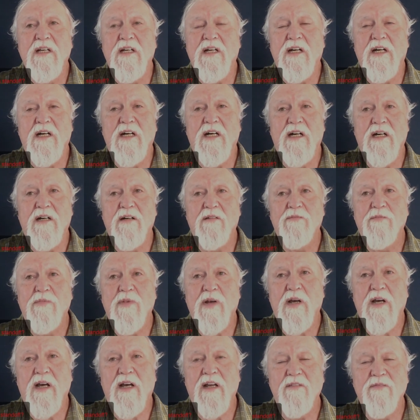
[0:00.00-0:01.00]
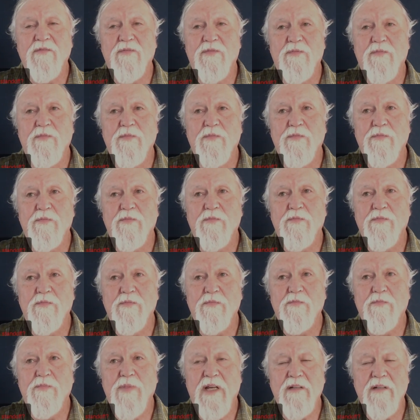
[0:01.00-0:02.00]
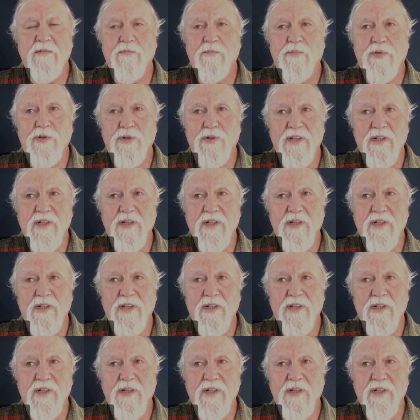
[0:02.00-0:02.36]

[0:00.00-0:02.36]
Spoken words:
I've been